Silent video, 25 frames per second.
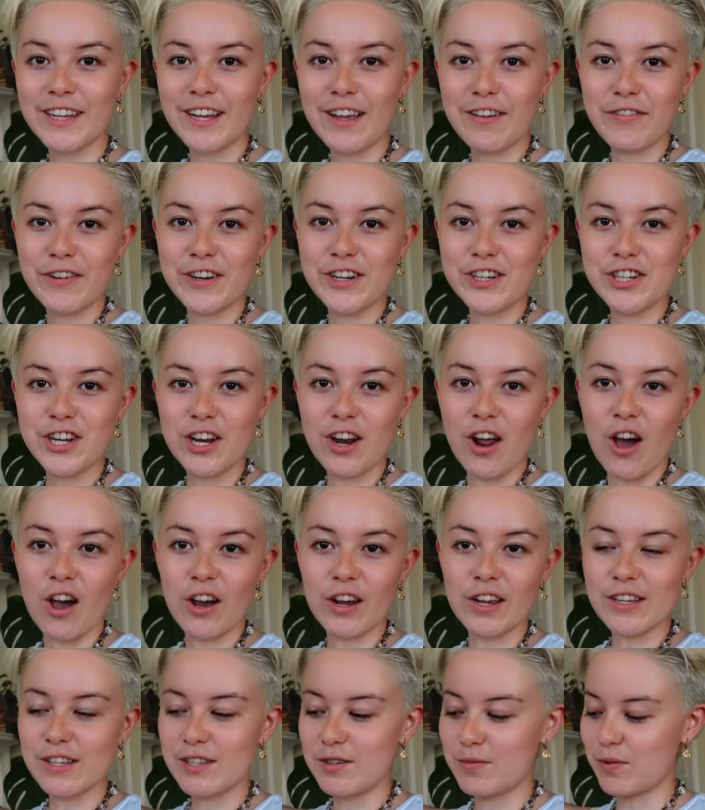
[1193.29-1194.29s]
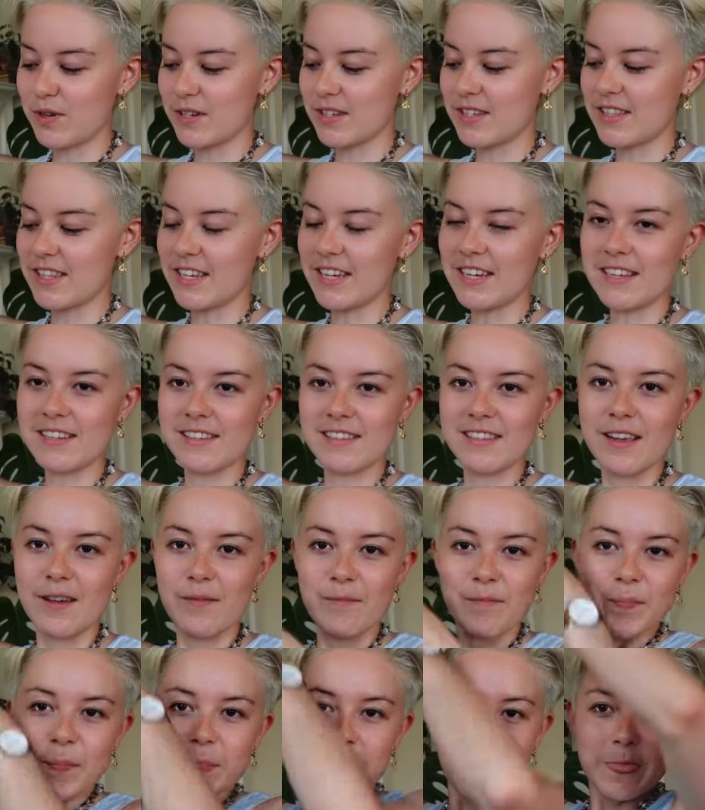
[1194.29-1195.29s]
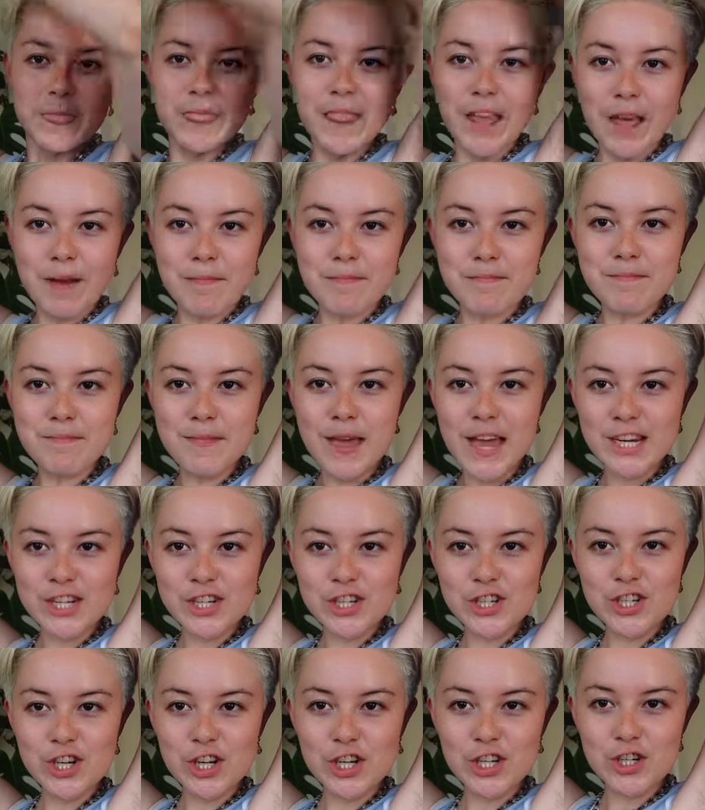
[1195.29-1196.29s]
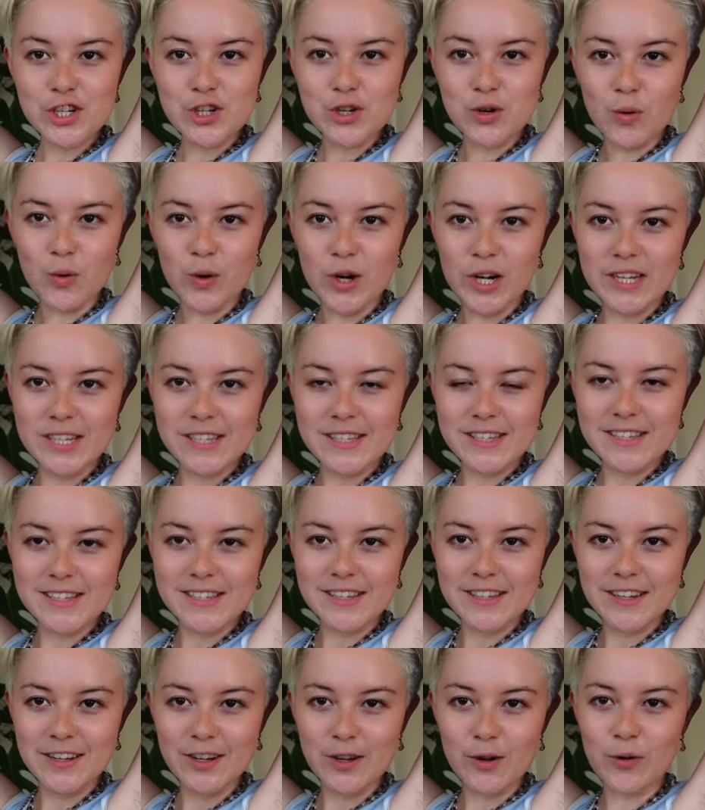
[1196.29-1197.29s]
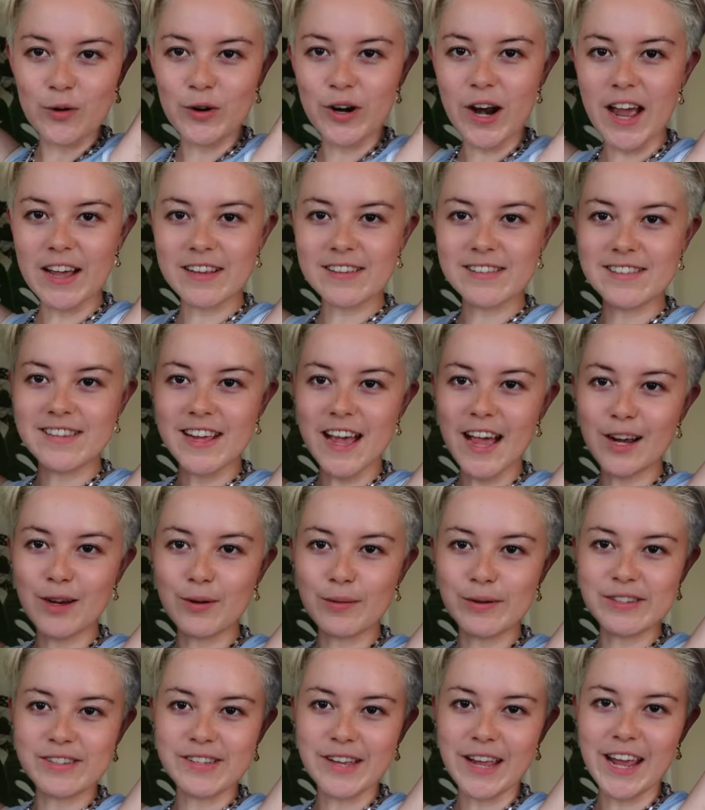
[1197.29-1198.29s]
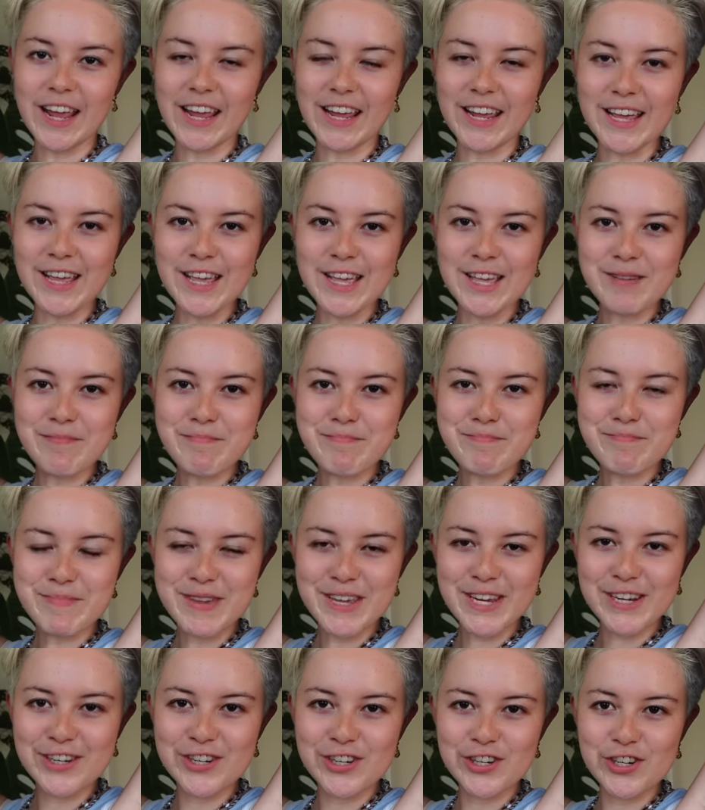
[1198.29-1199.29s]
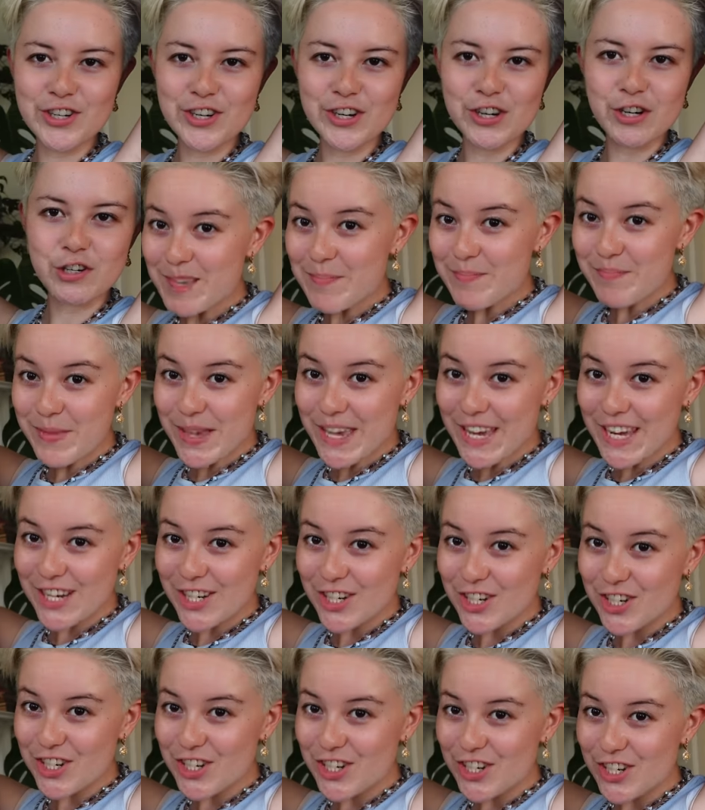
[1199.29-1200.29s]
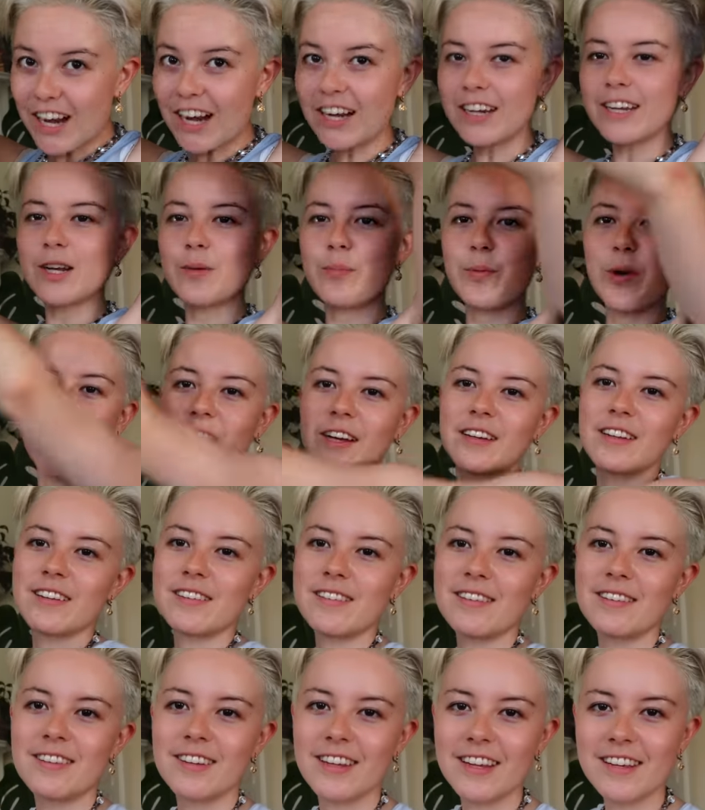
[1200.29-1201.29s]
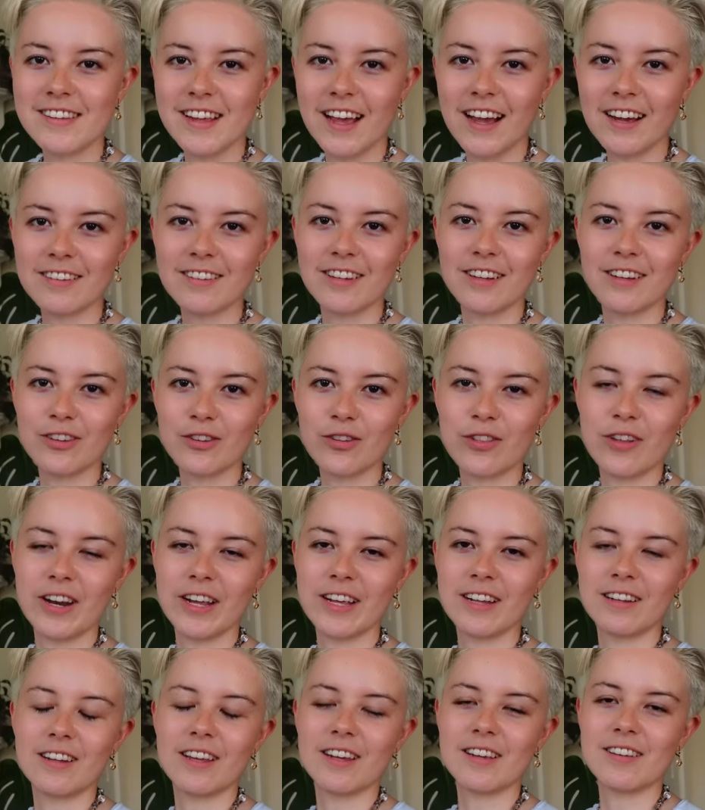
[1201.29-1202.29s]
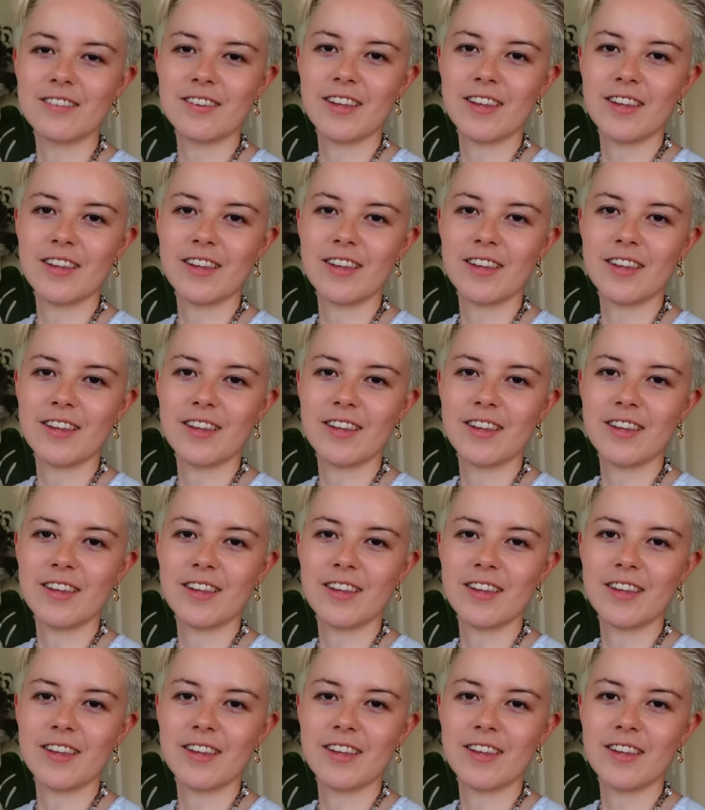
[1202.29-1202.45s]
thing I finished in August was these mesh shorts. Or as Zach would say, mish. I need to practice his accent so that I can like